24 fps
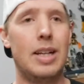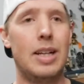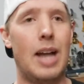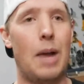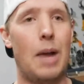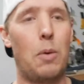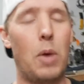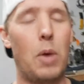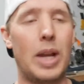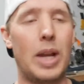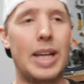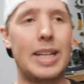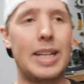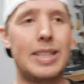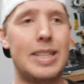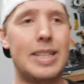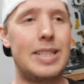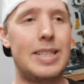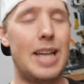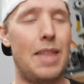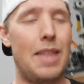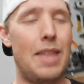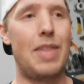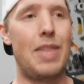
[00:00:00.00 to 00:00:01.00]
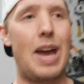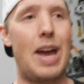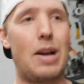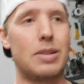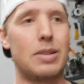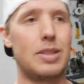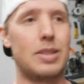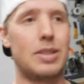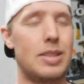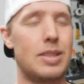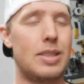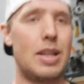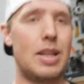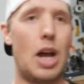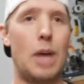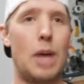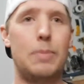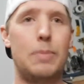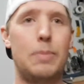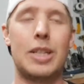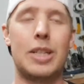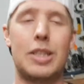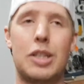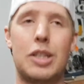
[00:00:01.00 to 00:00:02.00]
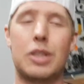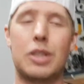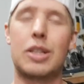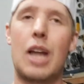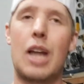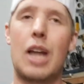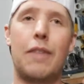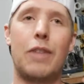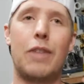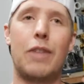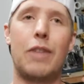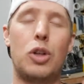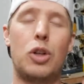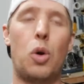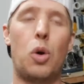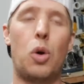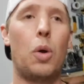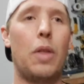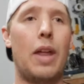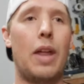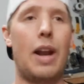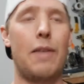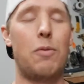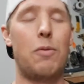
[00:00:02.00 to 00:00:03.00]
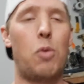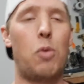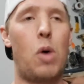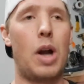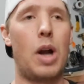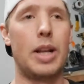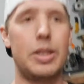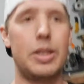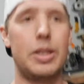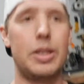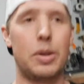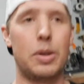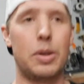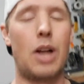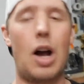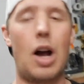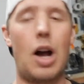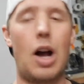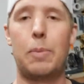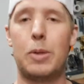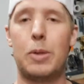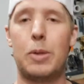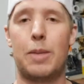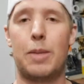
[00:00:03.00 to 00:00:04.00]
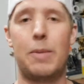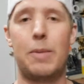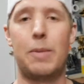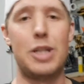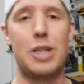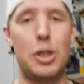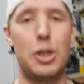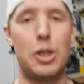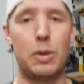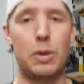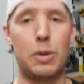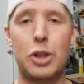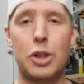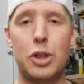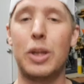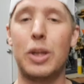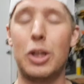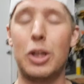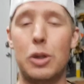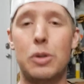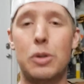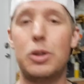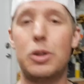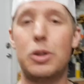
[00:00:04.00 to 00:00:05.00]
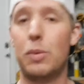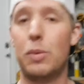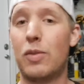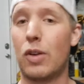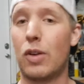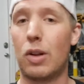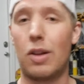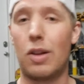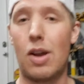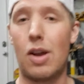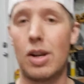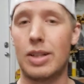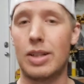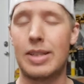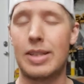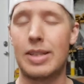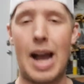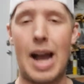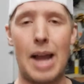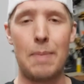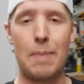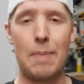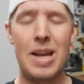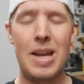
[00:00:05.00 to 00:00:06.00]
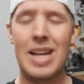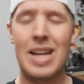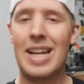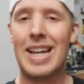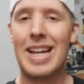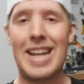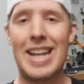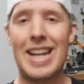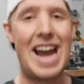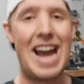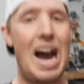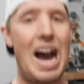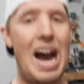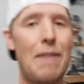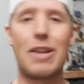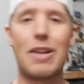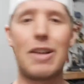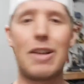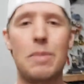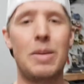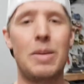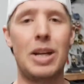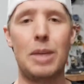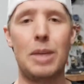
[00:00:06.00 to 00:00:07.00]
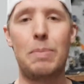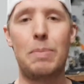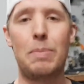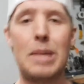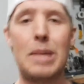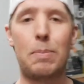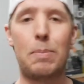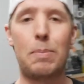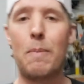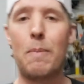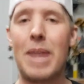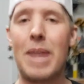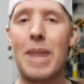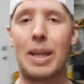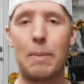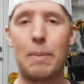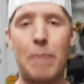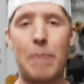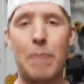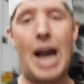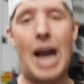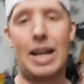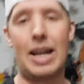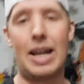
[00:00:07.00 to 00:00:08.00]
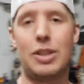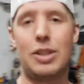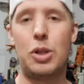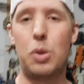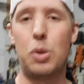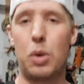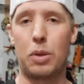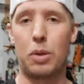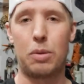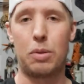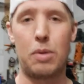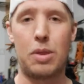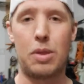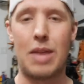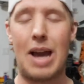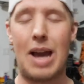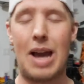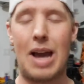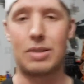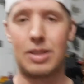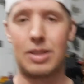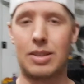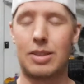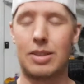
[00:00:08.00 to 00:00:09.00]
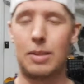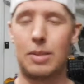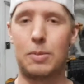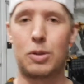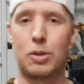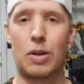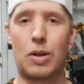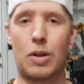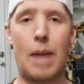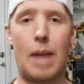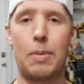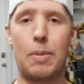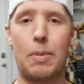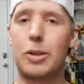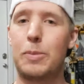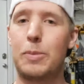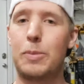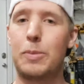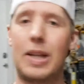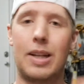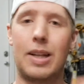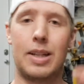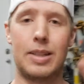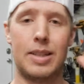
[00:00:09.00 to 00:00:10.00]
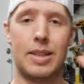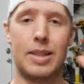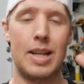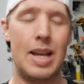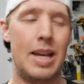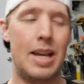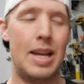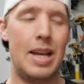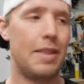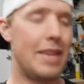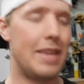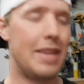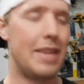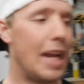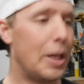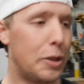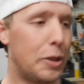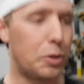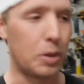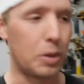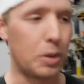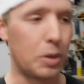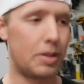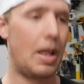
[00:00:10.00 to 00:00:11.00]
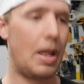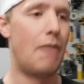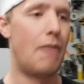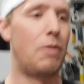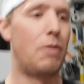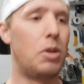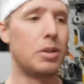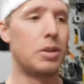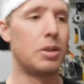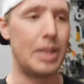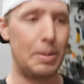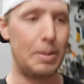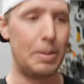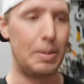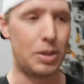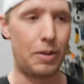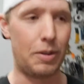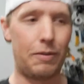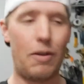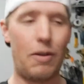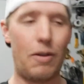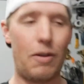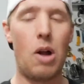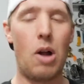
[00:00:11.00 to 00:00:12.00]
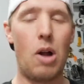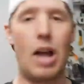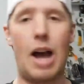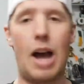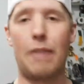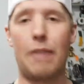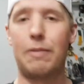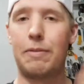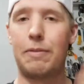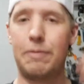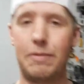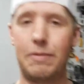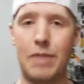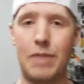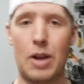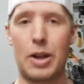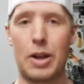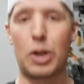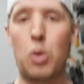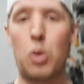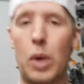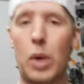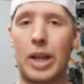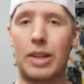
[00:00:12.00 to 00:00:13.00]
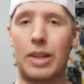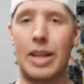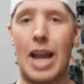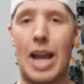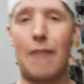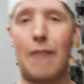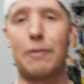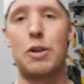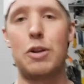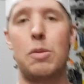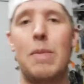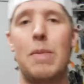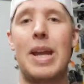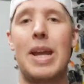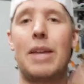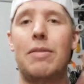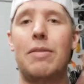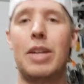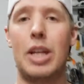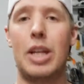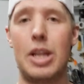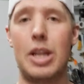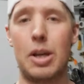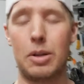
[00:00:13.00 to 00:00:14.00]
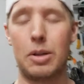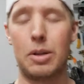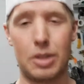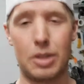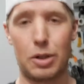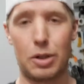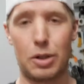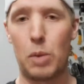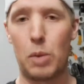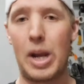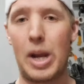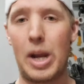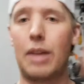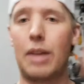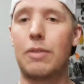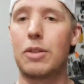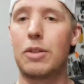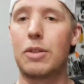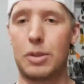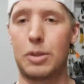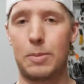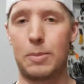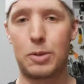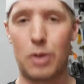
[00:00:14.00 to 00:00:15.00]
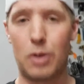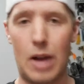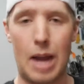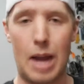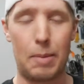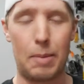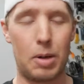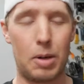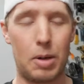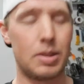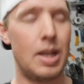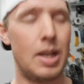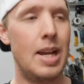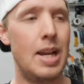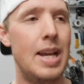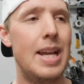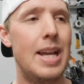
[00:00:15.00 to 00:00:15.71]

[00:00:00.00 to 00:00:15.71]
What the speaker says: I want to get to 10,000 subs. It's just kind of a goal that I've wanted to accomplish. I've been doing YouTube for a long time. Not very many people make it past 2,000 or 3,000 subscribers because the interest level seems to fall off very quickly after you make videos and you're waiting for subscribers.